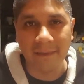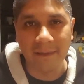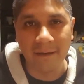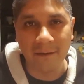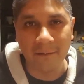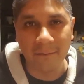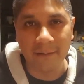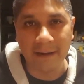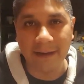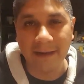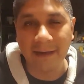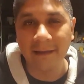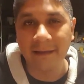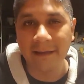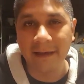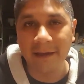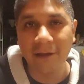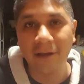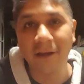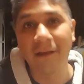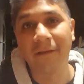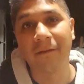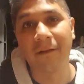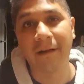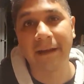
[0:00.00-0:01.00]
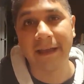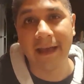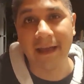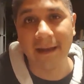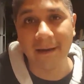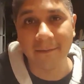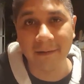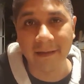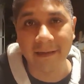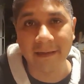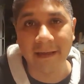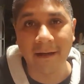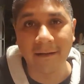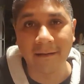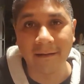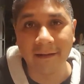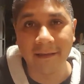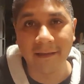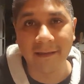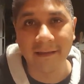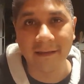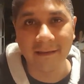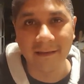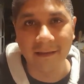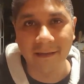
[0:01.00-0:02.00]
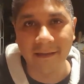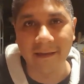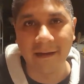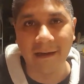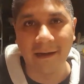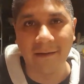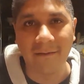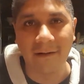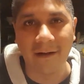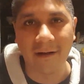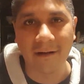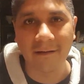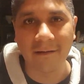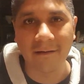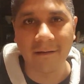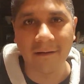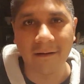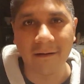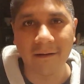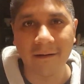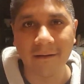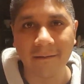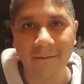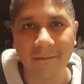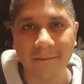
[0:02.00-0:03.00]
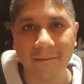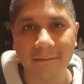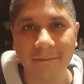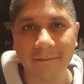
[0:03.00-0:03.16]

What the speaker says: the regulations for cannabis outlets in the city of Oxnard.